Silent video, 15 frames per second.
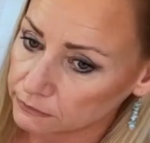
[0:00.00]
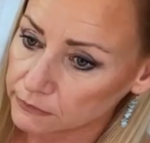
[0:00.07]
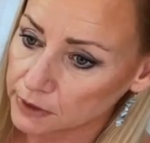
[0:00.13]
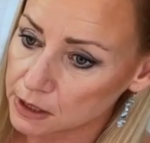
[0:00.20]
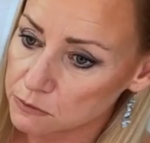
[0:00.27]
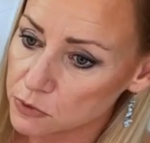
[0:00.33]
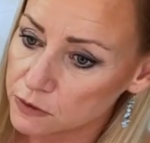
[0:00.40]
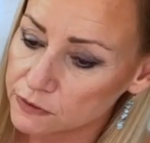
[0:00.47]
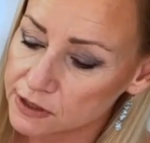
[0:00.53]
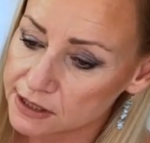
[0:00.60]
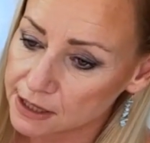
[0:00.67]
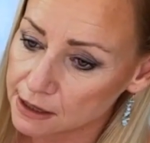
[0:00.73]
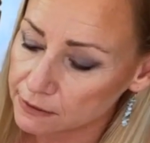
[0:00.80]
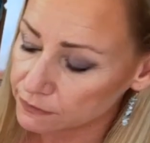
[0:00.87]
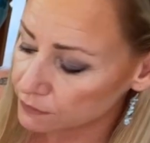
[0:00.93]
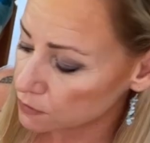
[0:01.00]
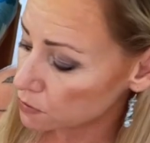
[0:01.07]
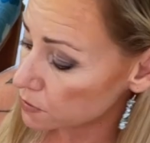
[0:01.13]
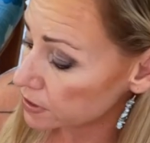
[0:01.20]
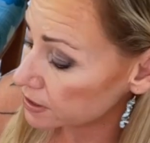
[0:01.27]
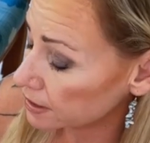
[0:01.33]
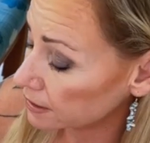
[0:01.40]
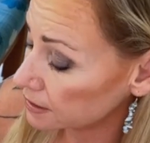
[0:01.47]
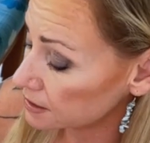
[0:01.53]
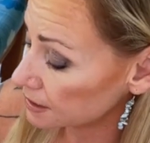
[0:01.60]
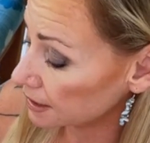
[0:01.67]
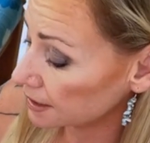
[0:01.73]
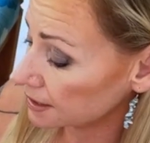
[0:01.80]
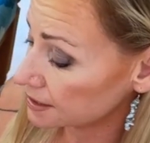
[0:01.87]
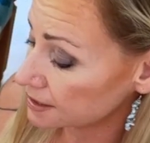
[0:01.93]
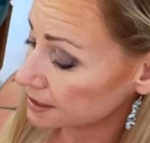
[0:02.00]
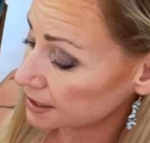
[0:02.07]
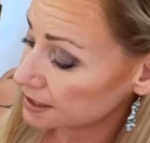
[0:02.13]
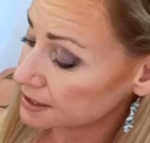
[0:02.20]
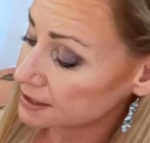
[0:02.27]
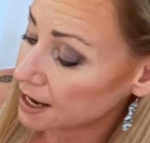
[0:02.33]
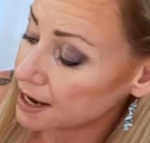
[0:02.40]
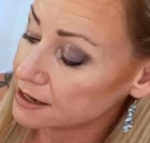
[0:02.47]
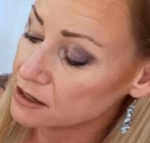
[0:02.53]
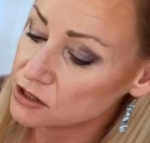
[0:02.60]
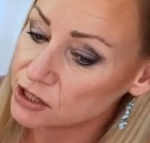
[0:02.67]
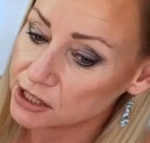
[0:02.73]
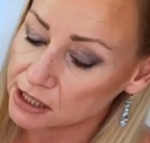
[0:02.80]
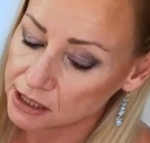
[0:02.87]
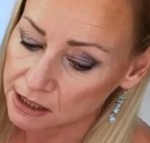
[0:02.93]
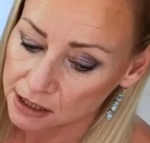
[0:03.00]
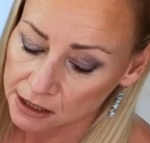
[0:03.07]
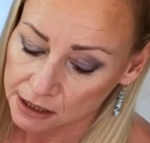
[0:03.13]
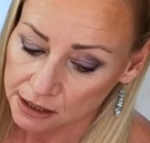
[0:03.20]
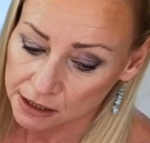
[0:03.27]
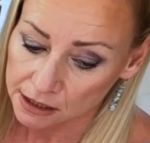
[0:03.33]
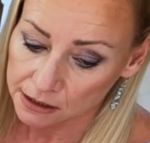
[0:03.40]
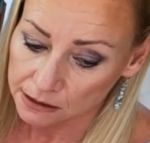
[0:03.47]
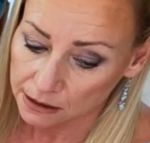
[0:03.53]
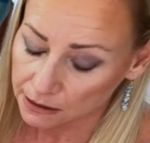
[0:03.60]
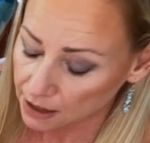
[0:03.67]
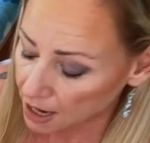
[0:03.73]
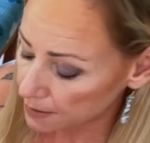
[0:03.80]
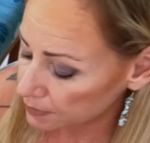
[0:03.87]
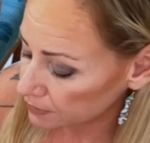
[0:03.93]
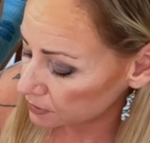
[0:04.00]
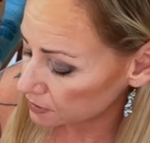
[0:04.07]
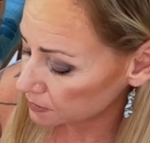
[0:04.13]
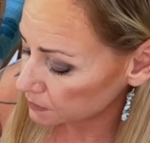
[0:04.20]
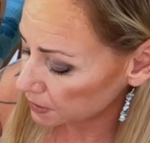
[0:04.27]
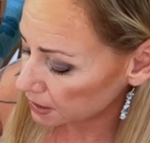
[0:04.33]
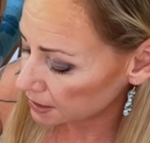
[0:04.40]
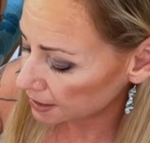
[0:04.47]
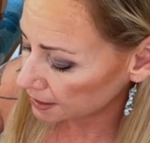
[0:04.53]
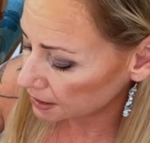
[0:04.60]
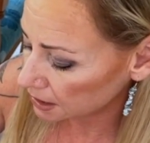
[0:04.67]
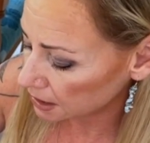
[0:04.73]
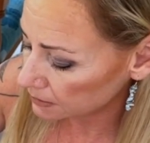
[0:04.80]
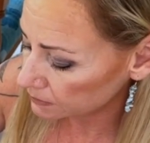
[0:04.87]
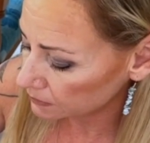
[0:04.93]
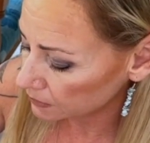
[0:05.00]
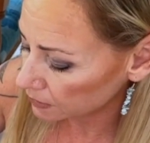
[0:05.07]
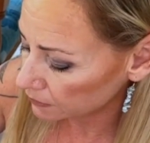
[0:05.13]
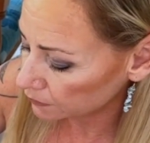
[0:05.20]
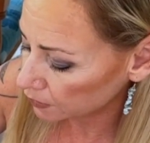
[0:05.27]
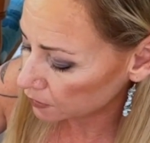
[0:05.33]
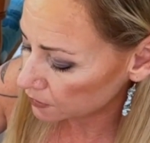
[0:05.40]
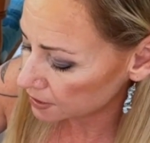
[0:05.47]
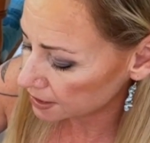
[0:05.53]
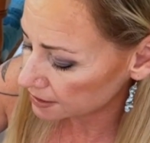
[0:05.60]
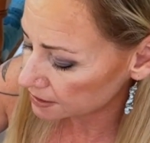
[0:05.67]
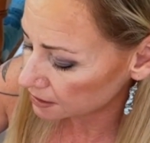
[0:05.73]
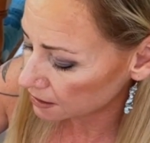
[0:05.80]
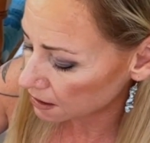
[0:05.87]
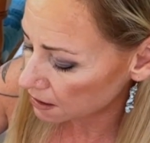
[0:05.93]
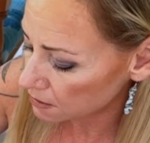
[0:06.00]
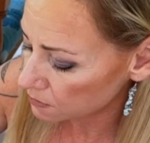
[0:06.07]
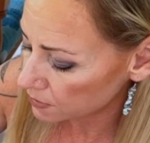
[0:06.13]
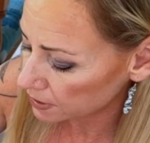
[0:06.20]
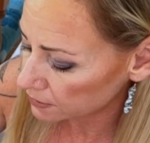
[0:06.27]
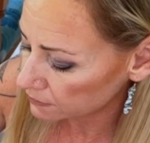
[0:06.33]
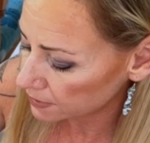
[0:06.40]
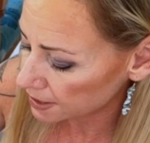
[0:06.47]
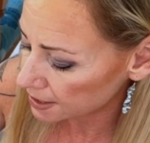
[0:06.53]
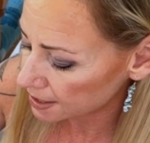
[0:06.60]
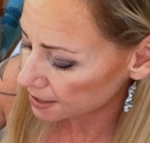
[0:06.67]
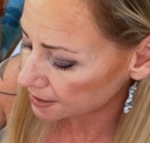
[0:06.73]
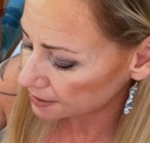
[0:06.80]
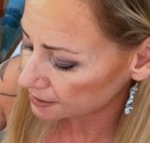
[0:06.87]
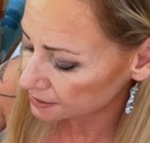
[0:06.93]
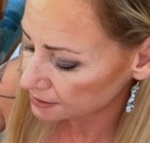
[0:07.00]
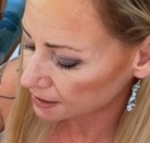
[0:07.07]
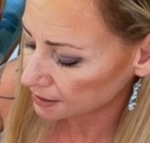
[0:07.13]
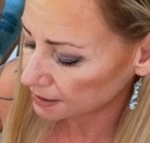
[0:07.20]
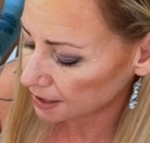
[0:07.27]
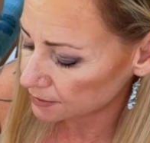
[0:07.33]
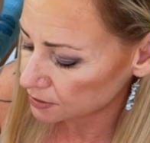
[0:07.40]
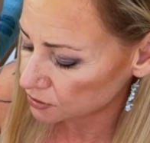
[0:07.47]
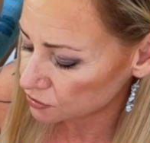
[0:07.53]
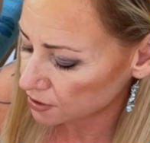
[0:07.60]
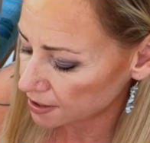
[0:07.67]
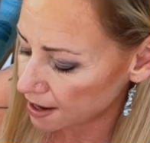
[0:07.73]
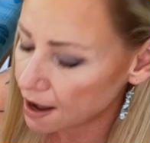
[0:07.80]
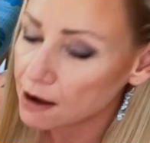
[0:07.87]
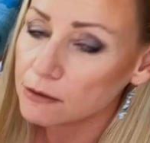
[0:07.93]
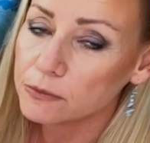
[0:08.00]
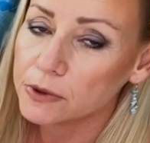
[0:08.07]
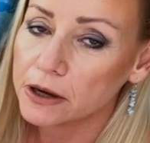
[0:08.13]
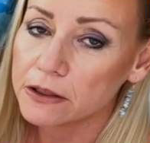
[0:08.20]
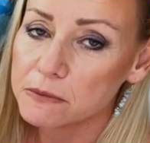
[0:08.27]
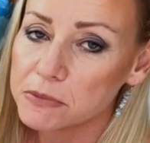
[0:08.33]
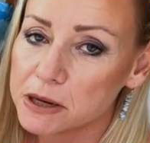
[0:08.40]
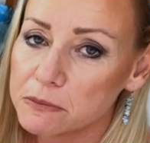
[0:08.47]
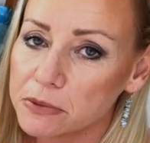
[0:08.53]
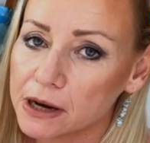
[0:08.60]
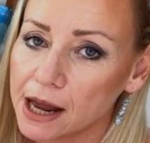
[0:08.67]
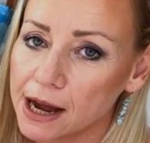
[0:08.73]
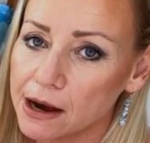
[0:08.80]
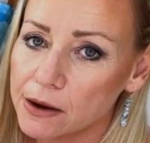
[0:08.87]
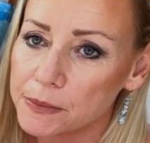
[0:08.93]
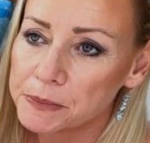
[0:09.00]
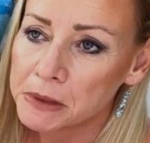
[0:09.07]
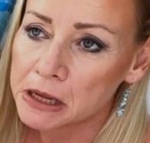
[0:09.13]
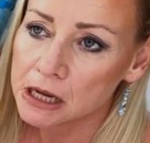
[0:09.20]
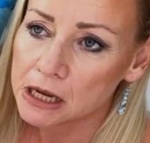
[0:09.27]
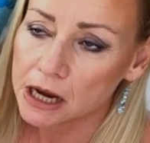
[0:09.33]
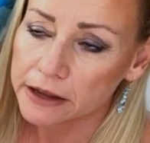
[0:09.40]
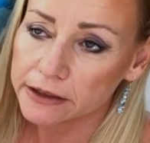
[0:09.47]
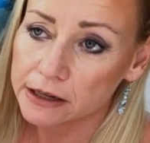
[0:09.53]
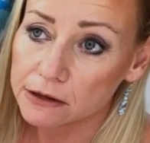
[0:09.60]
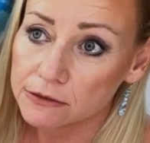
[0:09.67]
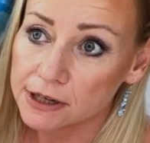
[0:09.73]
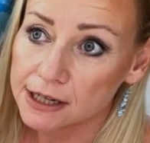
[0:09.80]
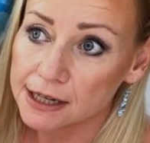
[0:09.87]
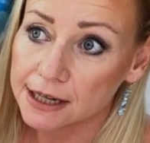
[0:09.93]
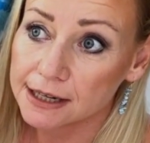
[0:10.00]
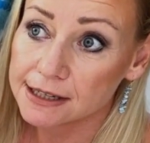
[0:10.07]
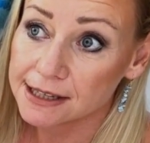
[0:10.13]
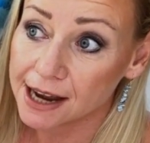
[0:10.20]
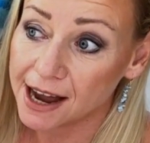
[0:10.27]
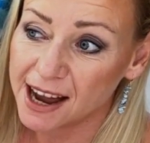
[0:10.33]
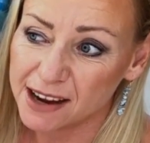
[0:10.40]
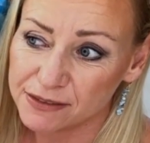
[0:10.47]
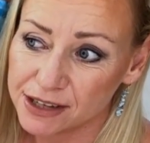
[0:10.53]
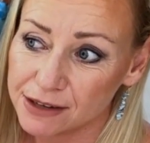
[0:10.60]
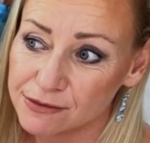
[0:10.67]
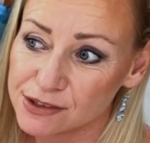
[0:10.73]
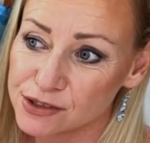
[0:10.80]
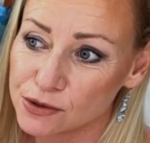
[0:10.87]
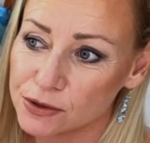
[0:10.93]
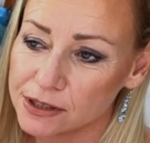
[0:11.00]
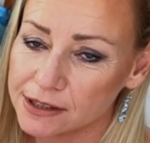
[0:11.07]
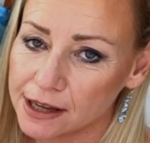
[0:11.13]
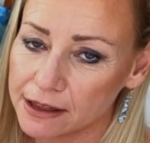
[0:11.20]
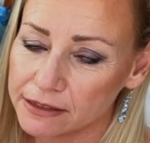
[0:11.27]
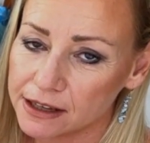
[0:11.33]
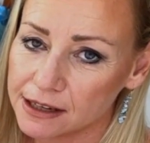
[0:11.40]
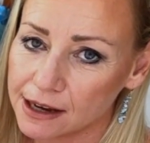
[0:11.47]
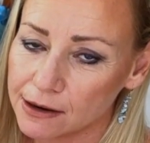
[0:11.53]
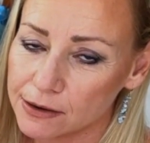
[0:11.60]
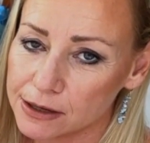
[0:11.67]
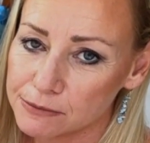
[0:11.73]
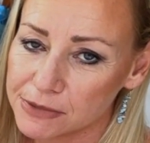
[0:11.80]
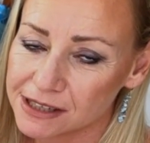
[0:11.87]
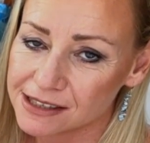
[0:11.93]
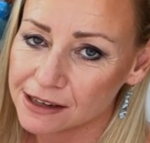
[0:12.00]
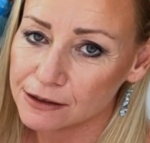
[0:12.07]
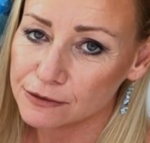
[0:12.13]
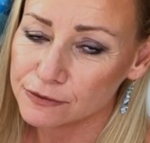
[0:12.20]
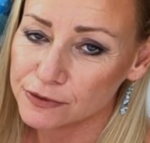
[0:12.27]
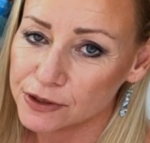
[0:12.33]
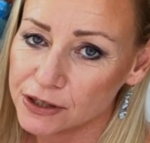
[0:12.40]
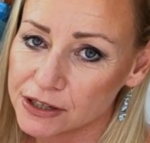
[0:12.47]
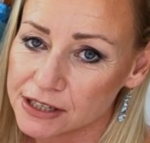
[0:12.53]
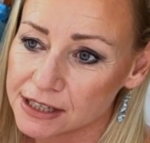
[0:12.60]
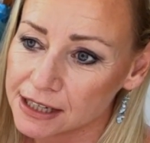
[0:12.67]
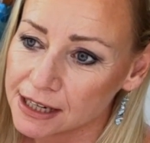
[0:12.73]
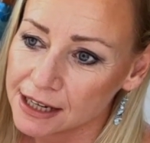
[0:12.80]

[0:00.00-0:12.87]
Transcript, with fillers: you move yourself forward. Now, it's like, it's this energy happened to me like um, a few years ago when I realized I kept on trying to help other people out, and then I realized I haven't even sorted that thing out in myself first.